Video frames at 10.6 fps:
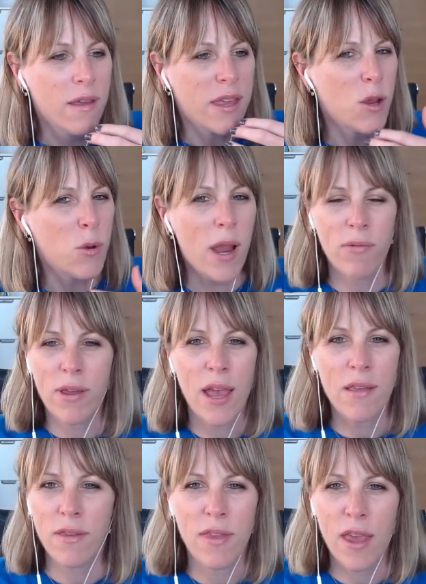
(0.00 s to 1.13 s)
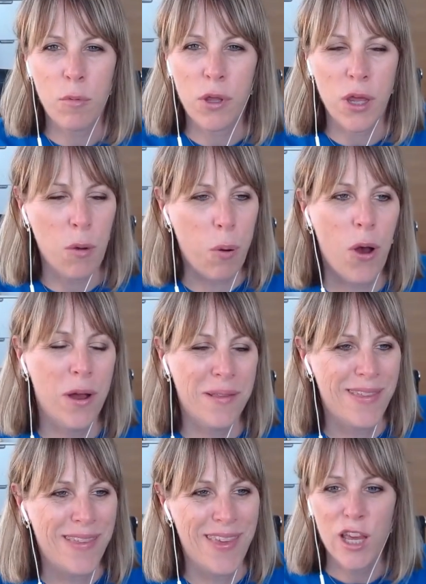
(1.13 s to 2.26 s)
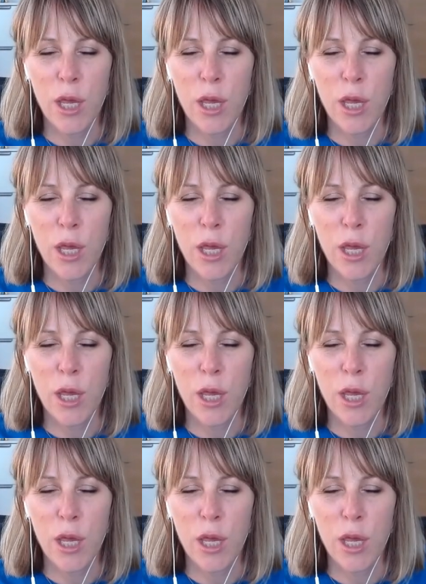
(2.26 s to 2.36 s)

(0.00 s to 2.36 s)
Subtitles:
you never get to say what you want.